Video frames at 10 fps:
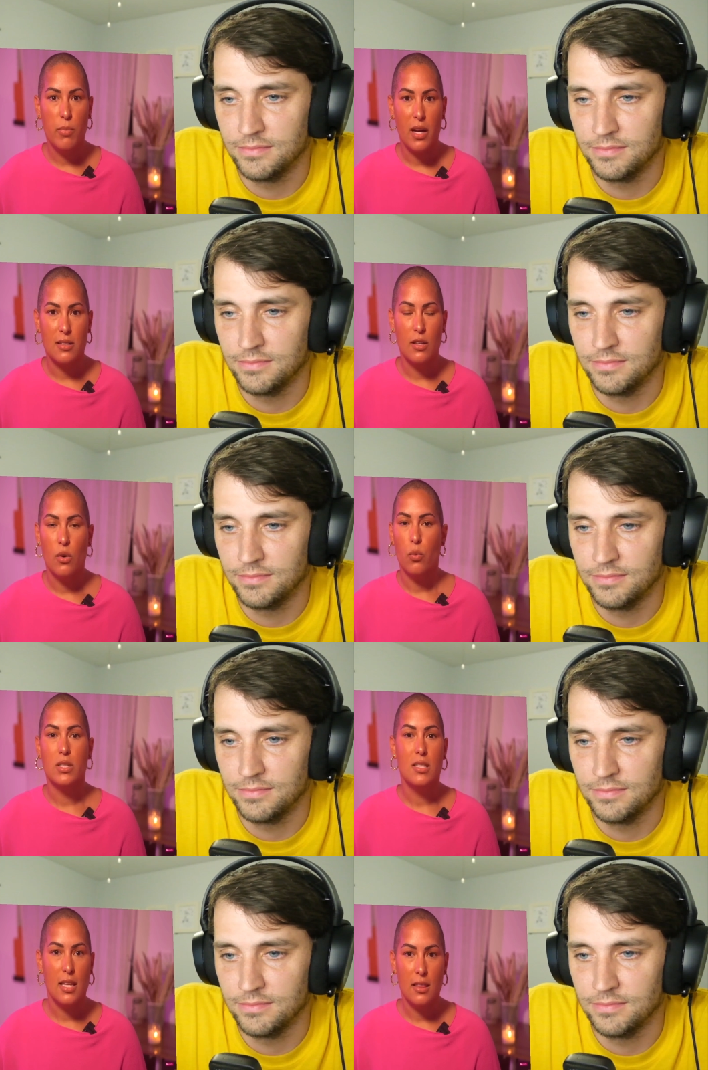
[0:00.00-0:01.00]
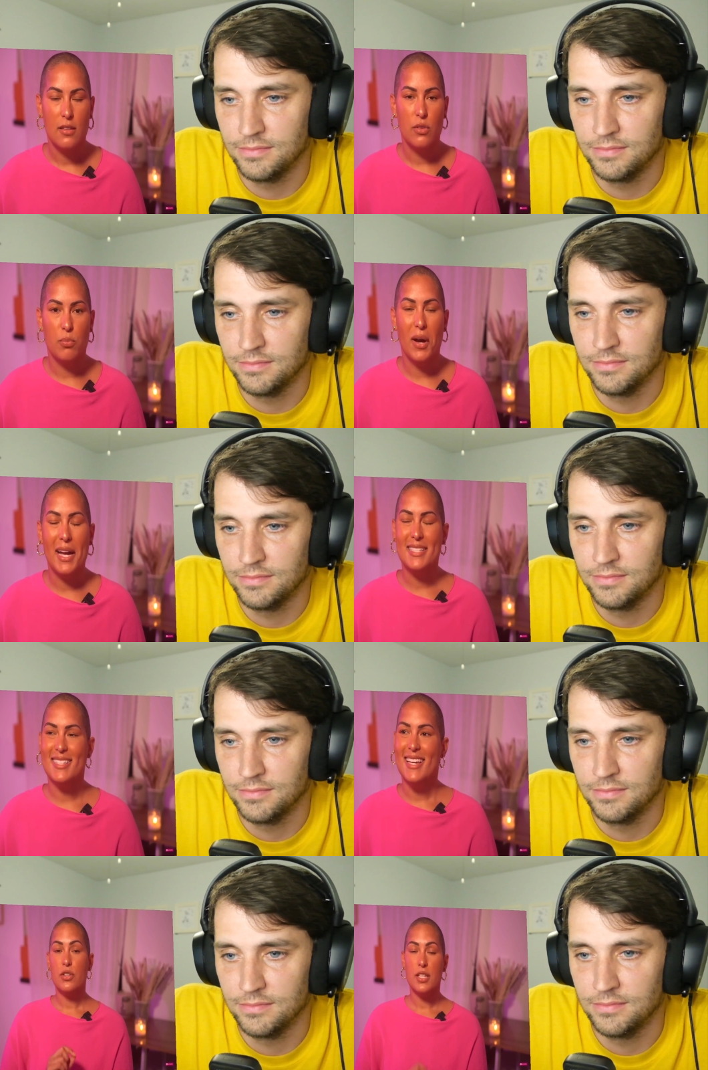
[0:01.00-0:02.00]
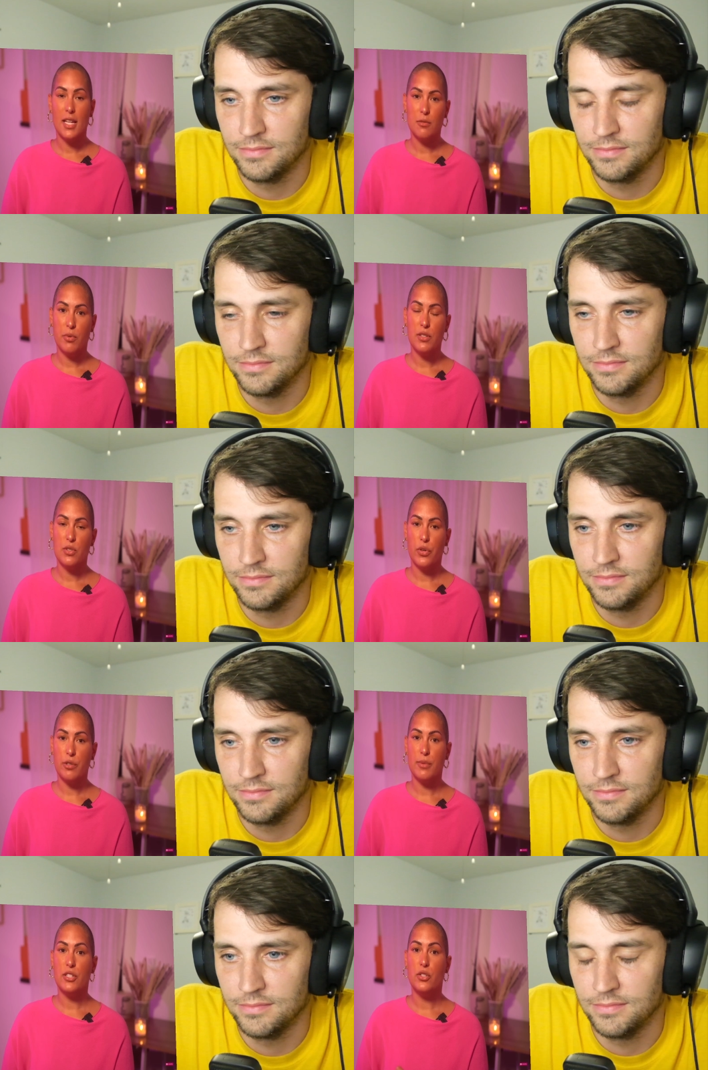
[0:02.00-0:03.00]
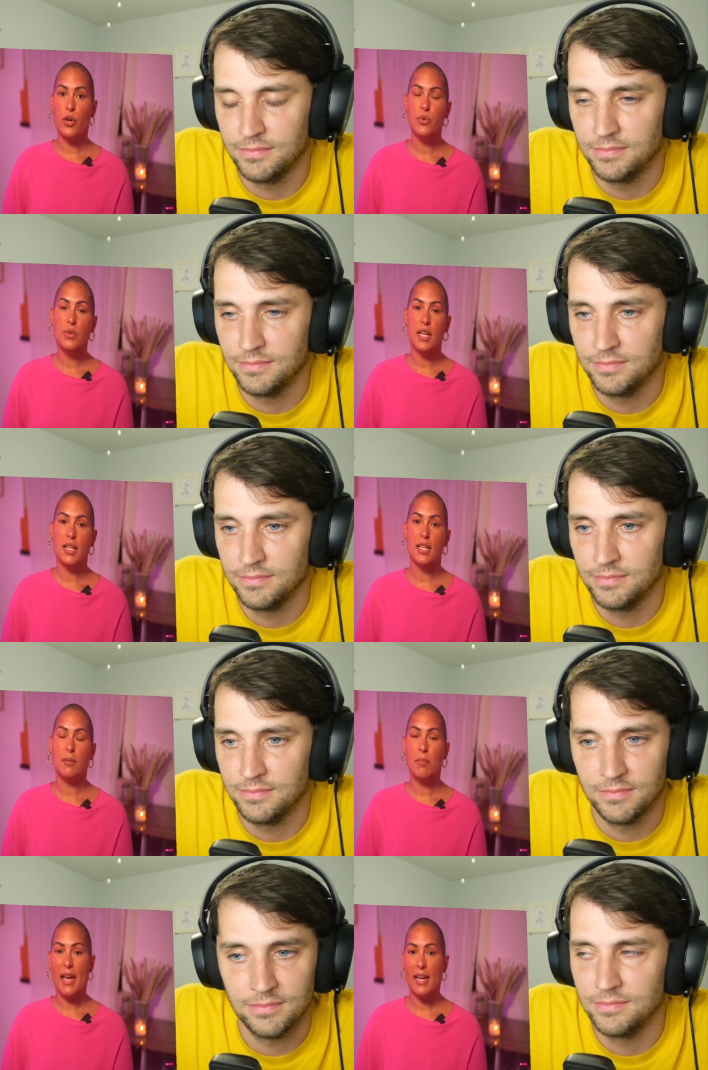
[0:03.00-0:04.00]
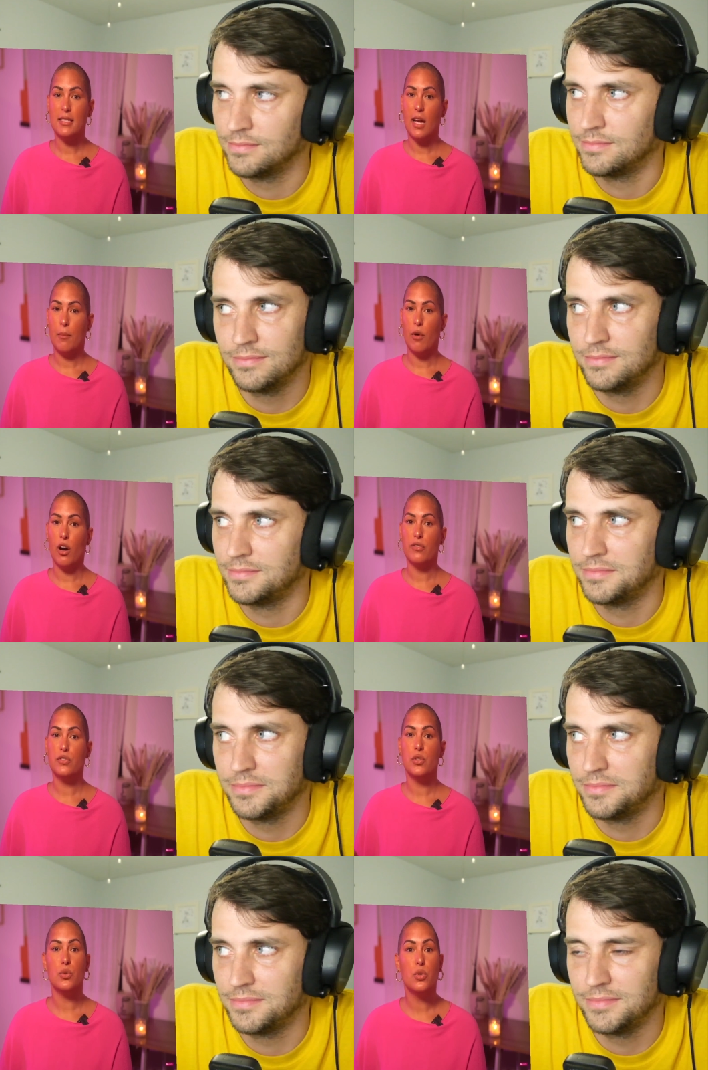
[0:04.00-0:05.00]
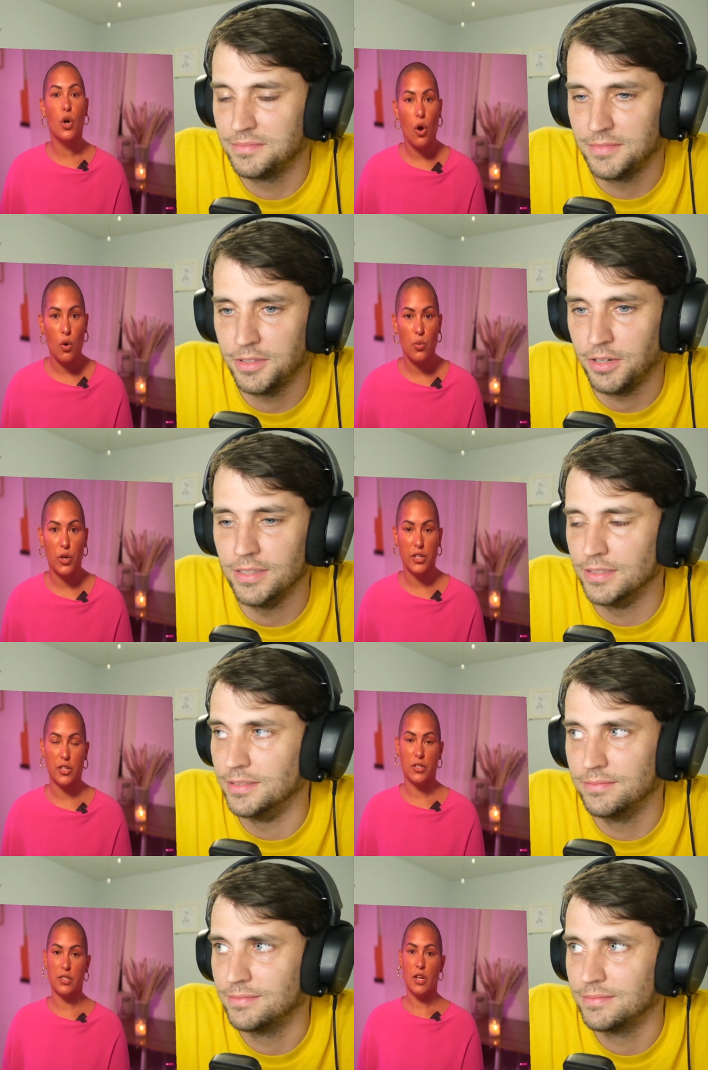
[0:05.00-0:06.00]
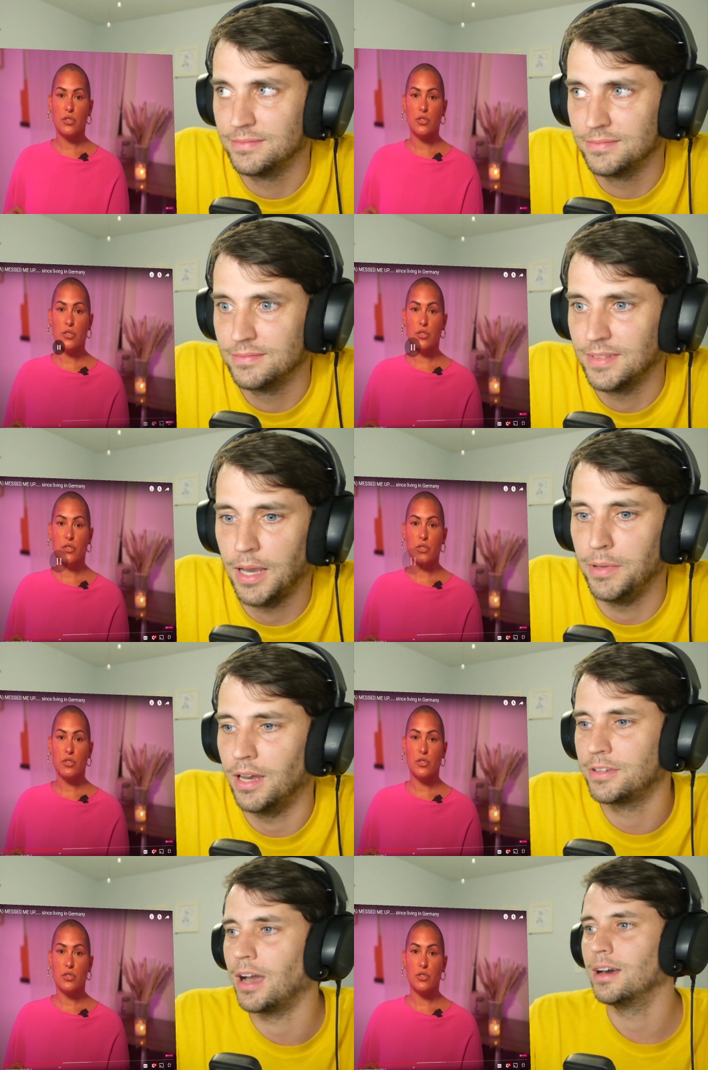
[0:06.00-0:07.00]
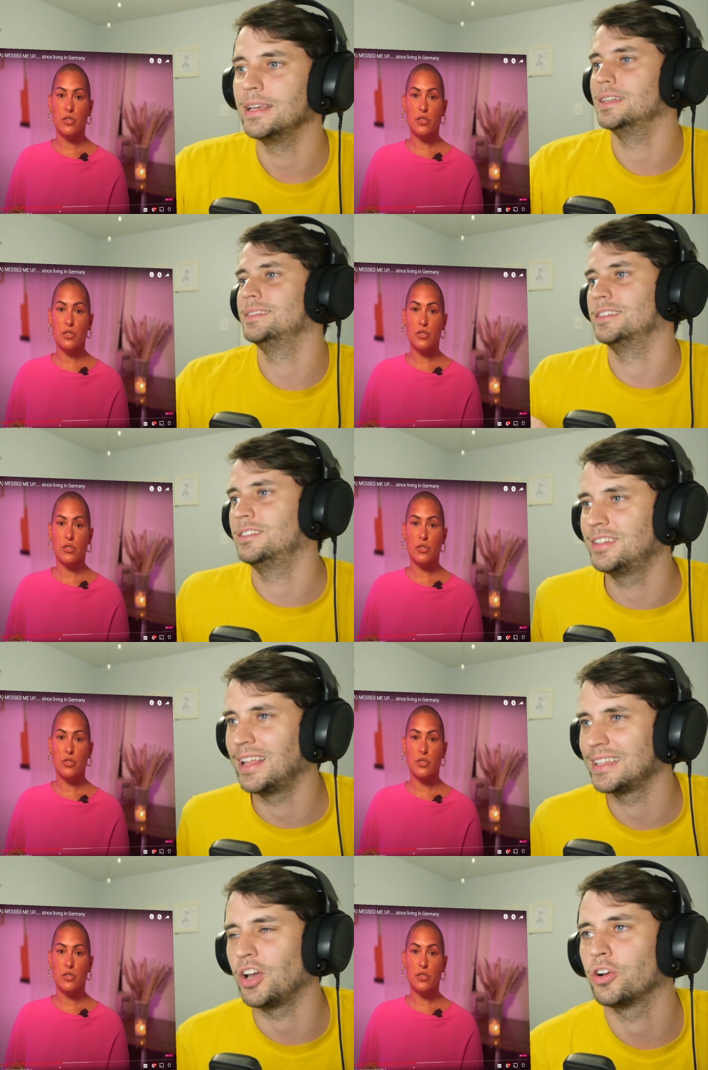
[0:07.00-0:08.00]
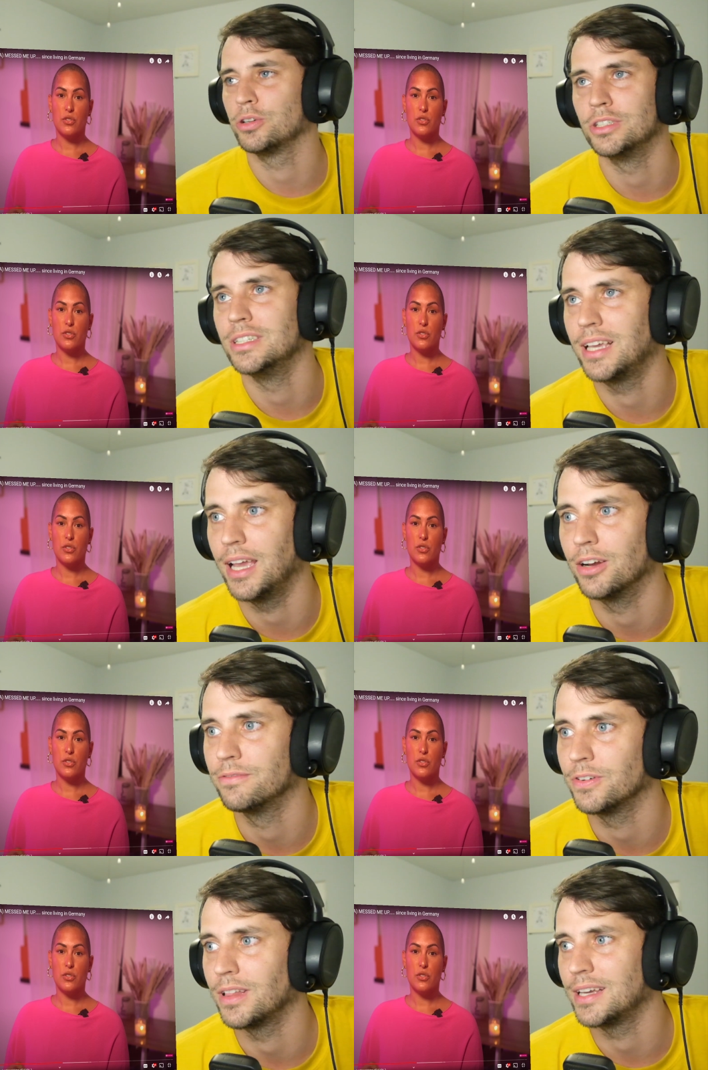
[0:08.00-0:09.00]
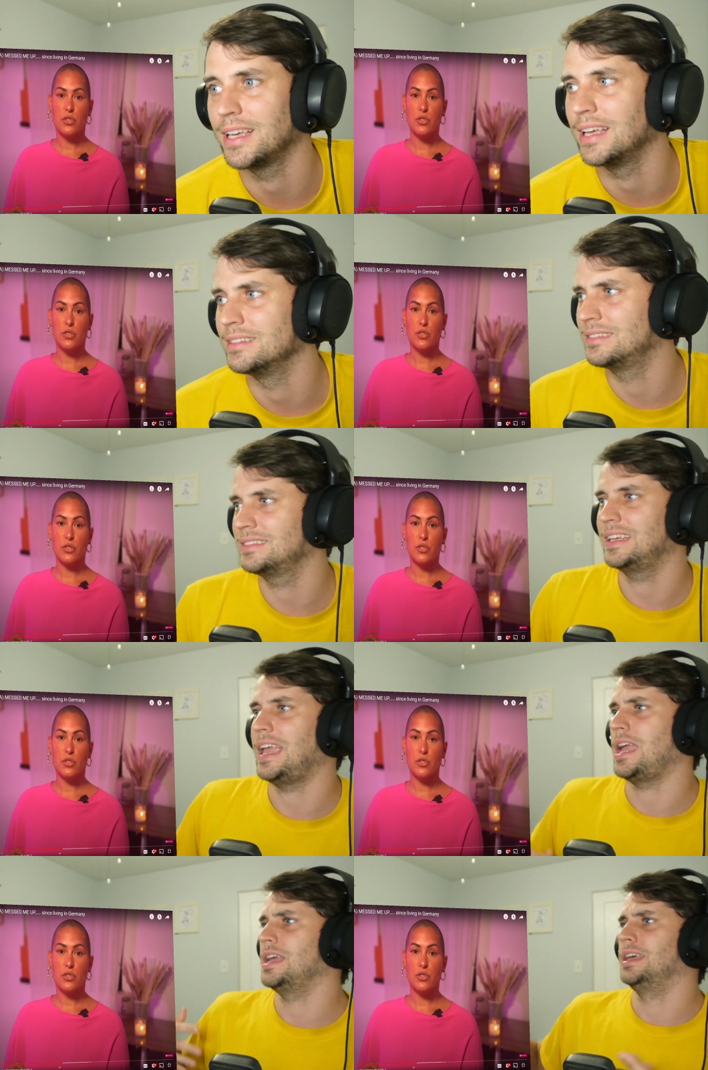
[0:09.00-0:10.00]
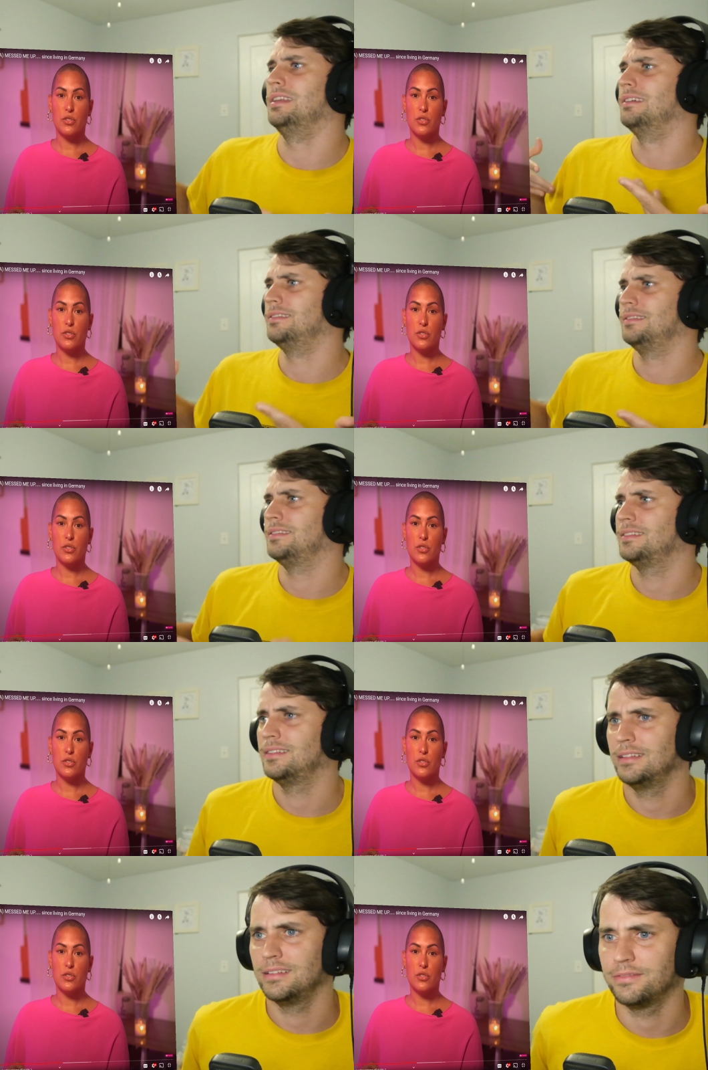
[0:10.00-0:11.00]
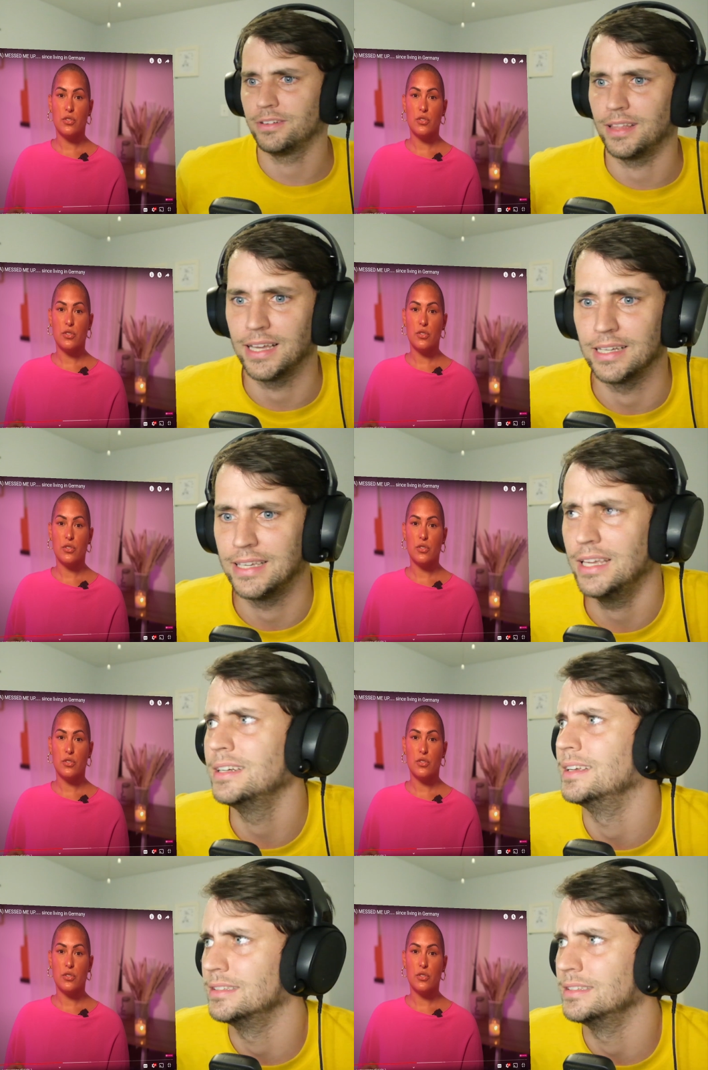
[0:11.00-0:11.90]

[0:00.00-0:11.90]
Speaker 1: bucks, one tenth of the price. So the next point is going to be donating paid time off to coworkers.
Speaker 2: Crazy. So I mean, I've gone in just to like the urgent care for like a scan for like a kidney